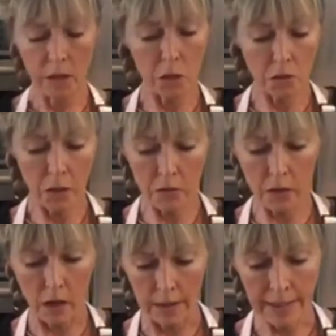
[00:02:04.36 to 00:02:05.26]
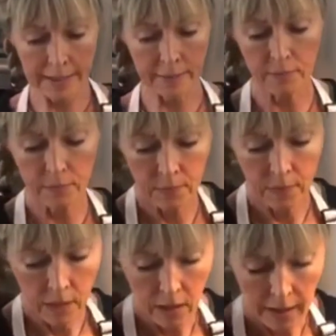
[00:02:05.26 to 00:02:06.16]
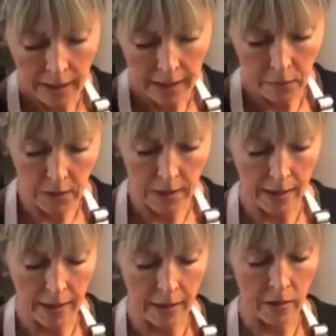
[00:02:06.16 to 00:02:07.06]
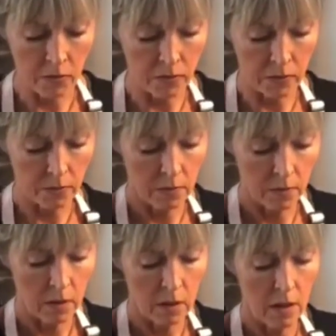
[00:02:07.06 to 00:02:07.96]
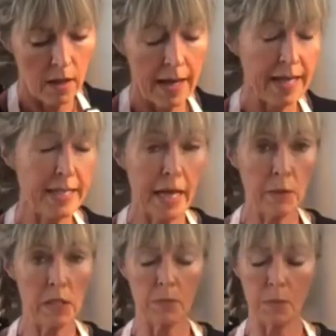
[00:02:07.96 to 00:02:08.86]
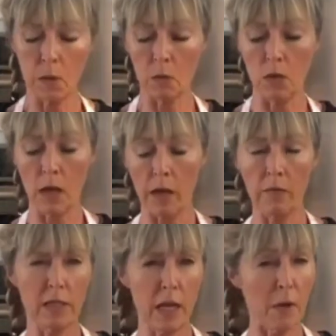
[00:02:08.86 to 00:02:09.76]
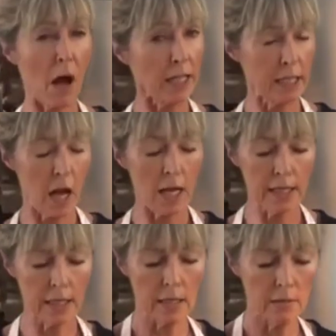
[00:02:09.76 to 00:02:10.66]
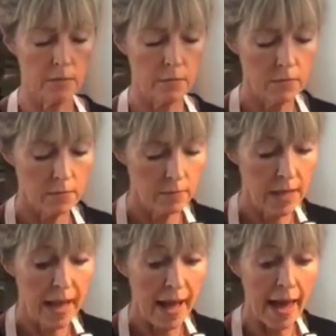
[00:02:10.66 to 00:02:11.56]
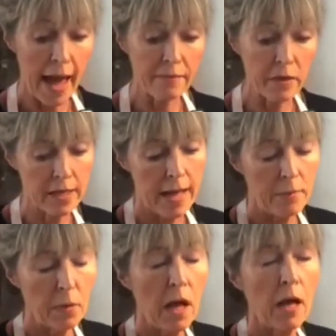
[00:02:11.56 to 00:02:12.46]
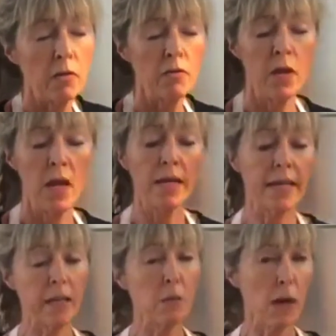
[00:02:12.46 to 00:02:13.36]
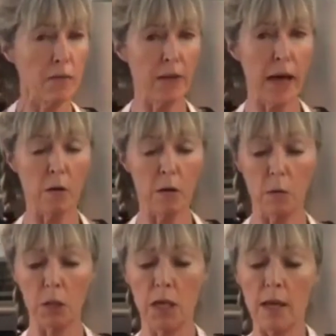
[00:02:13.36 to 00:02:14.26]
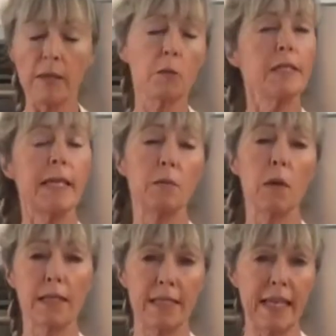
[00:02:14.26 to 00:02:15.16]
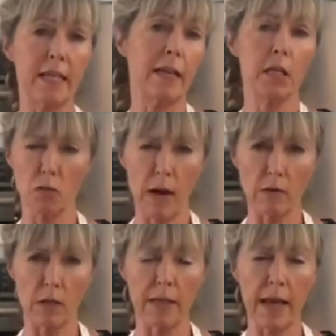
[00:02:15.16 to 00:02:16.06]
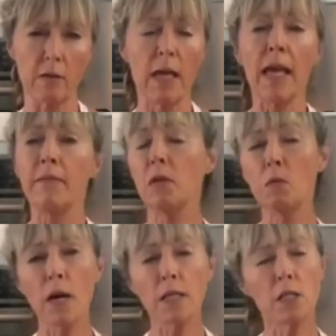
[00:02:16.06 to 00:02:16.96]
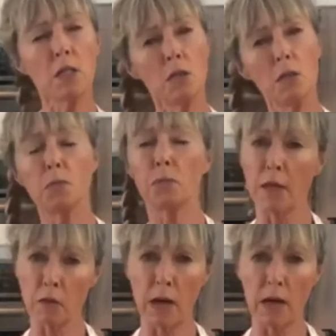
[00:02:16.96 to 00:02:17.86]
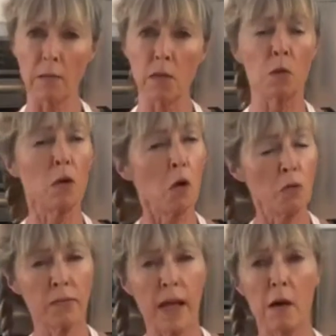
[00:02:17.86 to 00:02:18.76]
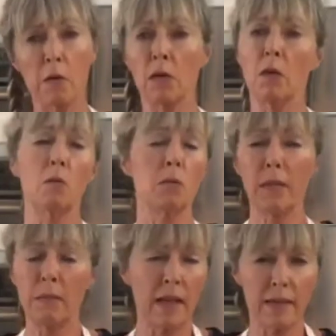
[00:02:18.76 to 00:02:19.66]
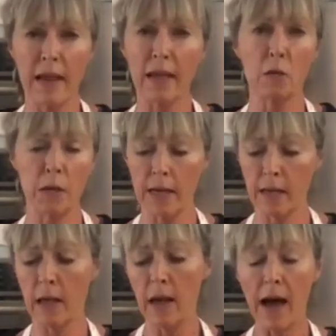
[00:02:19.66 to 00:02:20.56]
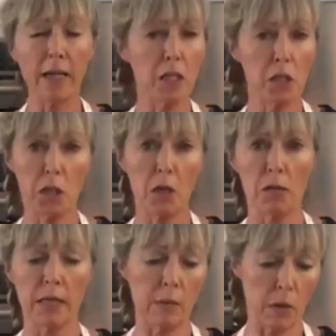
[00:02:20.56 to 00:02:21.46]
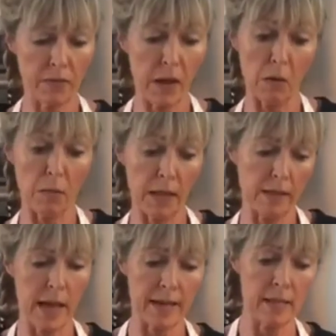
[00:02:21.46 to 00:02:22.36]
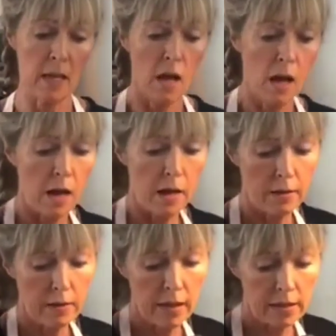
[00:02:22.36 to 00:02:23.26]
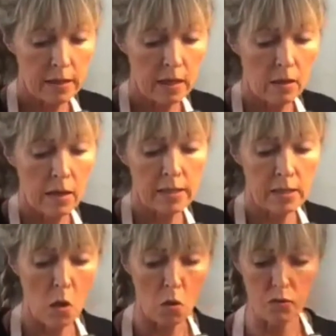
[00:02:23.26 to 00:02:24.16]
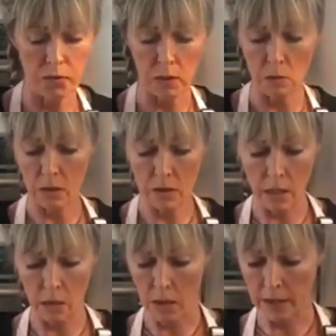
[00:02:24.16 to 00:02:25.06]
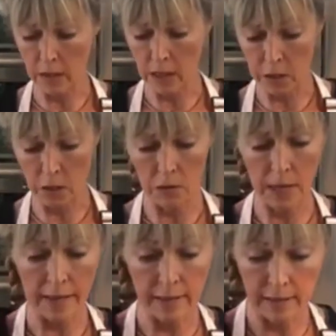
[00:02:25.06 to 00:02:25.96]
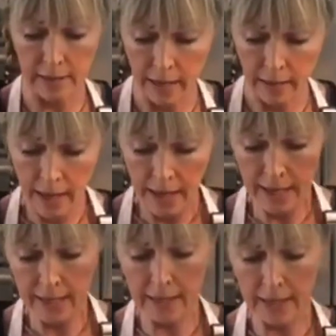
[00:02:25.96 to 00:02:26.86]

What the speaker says: 2 cloves of garlic, and we have a tablespoon of some hot sauce, a half a cup of quinoa flour, which this was quinoa seed and I just rounded down. If you want to use breadcrumbs or oat flour or something like that, you can. I just chose the quinoa flour because it has it's a whole food, so I chose that instead. And I